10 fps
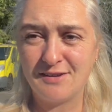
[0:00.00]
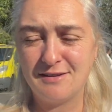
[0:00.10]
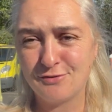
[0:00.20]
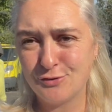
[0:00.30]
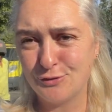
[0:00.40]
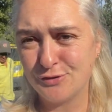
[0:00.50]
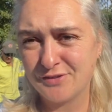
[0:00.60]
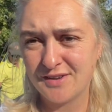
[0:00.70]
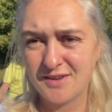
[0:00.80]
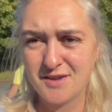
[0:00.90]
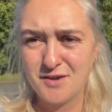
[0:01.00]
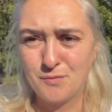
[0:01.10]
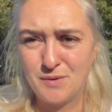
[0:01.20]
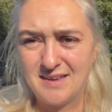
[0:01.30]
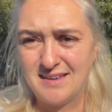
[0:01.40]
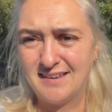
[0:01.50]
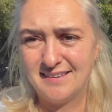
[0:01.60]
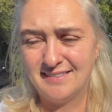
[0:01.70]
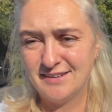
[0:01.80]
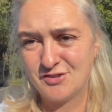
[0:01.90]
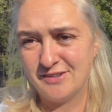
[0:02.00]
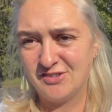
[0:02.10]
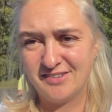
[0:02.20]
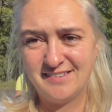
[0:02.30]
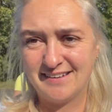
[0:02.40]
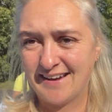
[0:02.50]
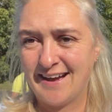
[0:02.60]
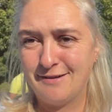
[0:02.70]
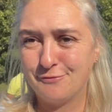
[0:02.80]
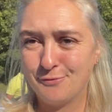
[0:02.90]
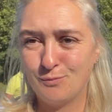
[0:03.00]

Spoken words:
and of course we literally just didn't have